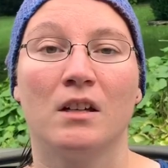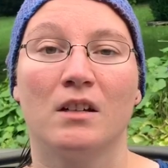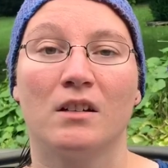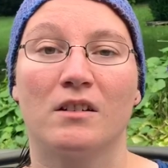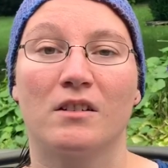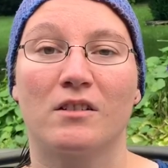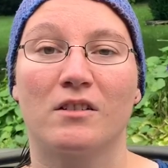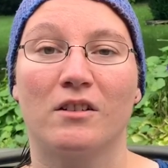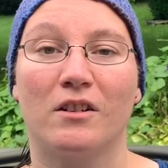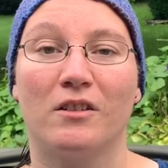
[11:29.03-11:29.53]

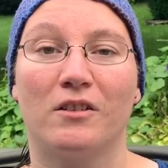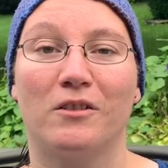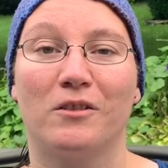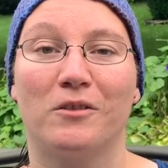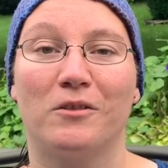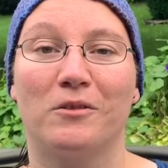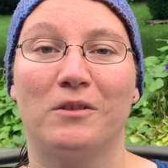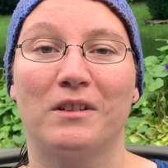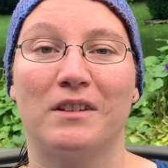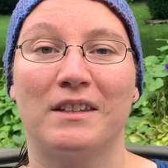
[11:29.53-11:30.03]

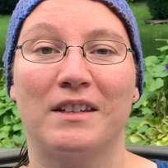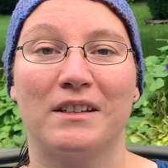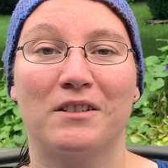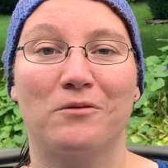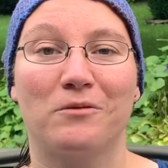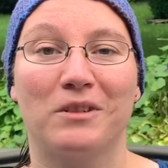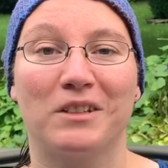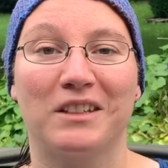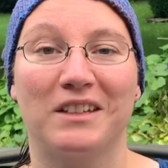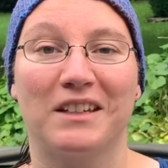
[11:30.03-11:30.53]
So
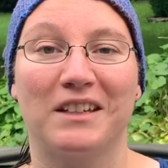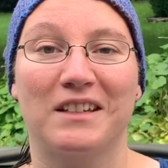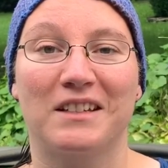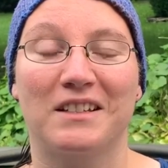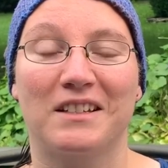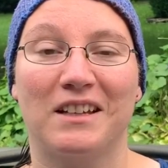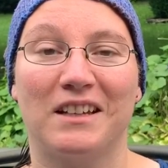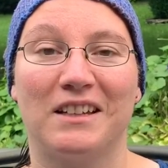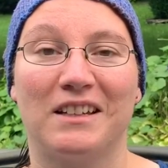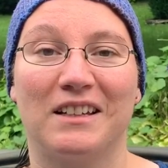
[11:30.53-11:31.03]
that's really
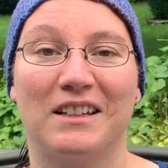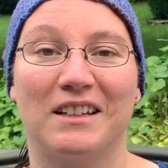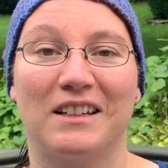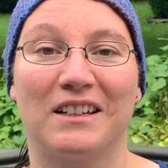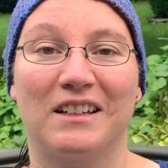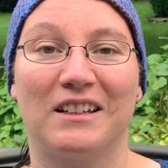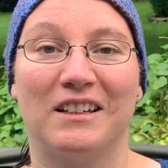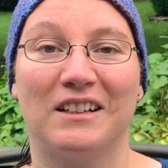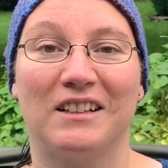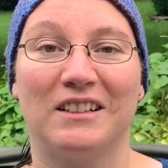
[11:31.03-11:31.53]
exciting.